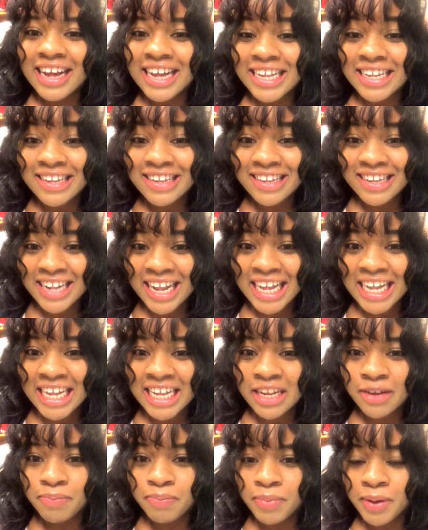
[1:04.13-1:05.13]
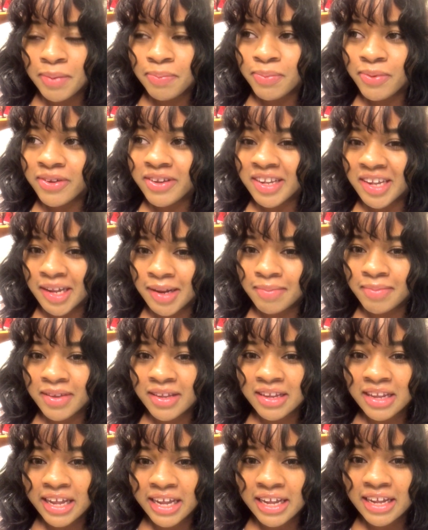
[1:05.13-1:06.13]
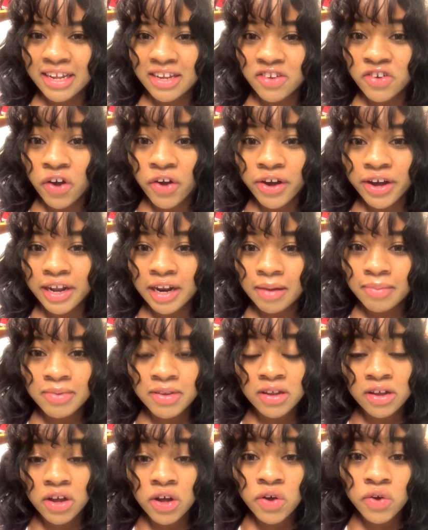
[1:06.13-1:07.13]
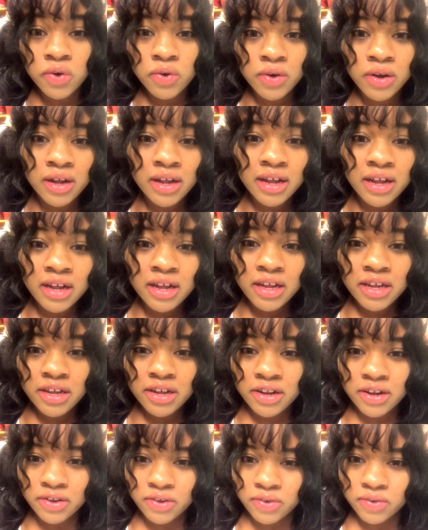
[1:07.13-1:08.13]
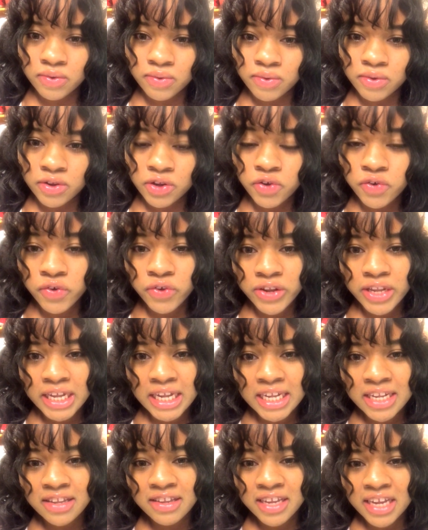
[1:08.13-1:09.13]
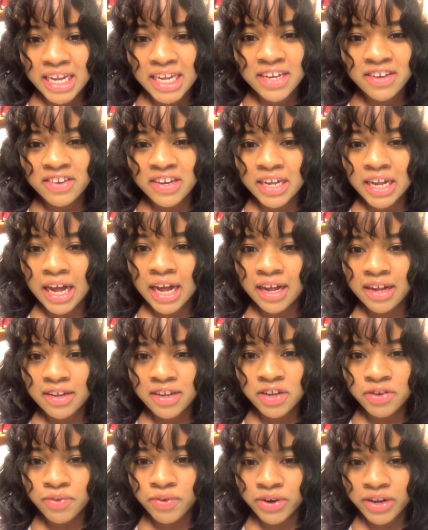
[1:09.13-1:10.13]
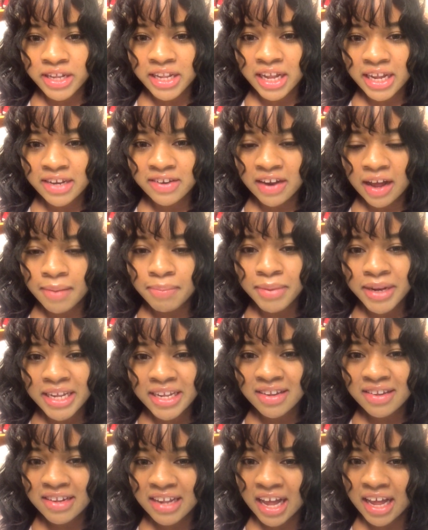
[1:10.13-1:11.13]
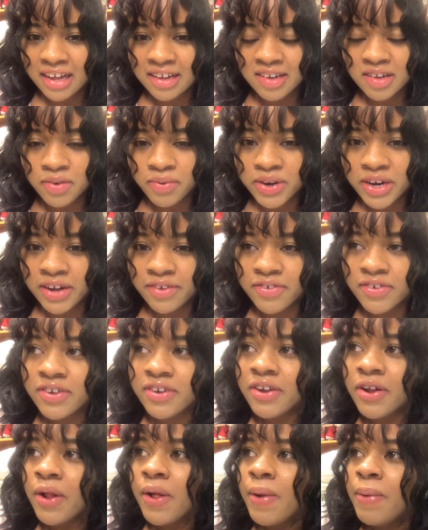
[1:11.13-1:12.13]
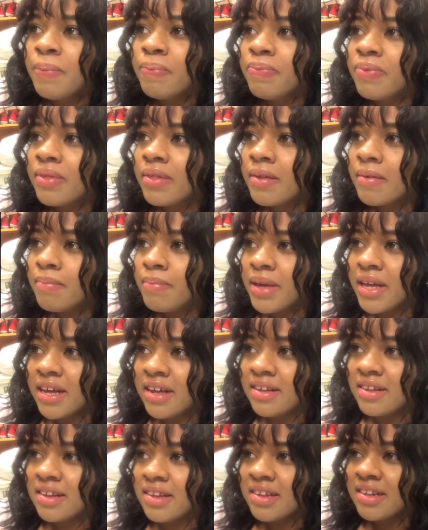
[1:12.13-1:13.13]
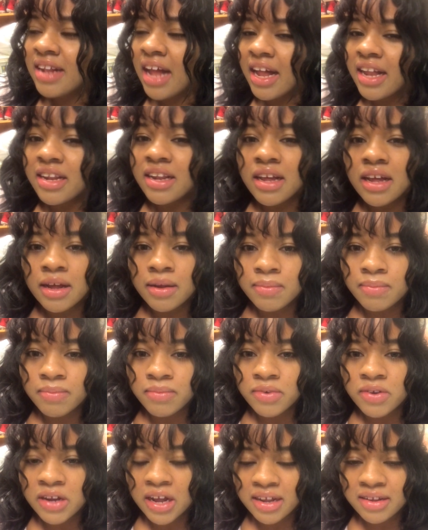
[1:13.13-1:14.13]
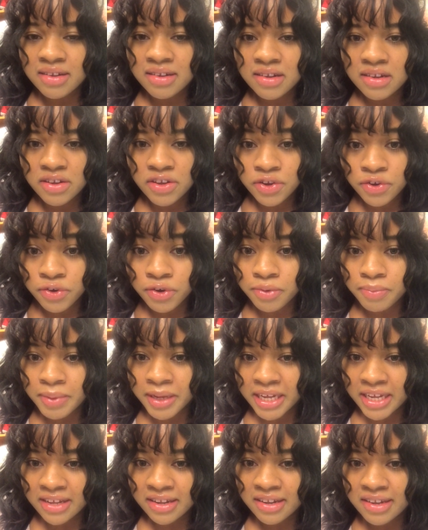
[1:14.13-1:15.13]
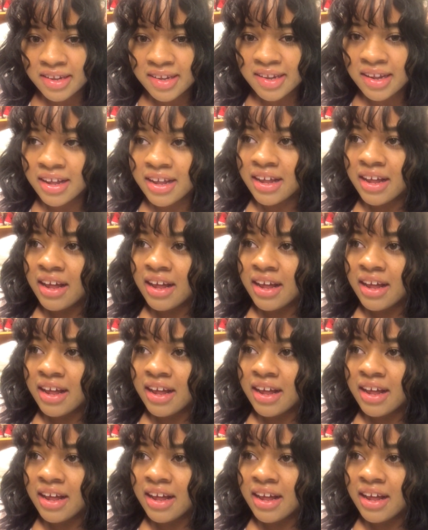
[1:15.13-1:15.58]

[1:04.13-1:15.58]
Instead, people seem to like chalk it up to, oh, you know, you're only into Asian guys, you only like Japanese guys or whatever. Because it's not just Europeans.